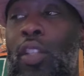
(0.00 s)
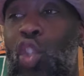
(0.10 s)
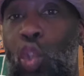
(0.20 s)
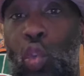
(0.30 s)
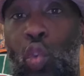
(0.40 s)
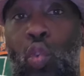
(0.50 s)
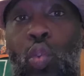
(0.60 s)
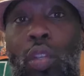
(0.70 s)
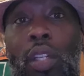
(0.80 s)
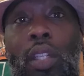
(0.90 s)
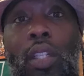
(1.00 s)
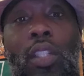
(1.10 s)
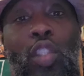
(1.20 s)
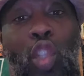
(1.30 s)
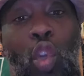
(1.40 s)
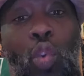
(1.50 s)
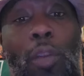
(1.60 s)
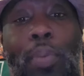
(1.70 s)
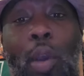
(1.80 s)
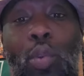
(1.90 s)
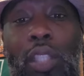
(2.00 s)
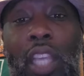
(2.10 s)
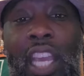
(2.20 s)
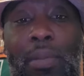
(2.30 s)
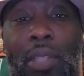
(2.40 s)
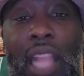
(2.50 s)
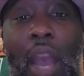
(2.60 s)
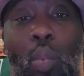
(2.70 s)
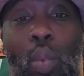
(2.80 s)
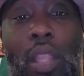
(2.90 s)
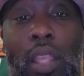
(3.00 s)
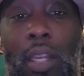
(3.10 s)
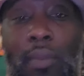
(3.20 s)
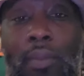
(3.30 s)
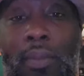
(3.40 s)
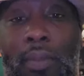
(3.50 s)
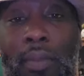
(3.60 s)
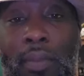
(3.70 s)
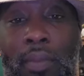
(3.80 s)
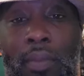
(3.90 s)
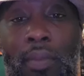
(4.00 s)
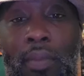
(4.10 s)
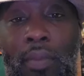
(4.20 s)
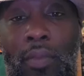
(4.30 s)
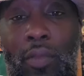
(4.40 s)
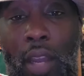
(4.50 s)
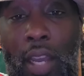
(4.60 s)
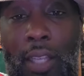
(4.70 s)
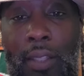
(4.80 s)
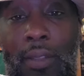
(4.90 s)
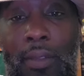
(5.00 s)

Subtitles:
to do the post game slot with him, right?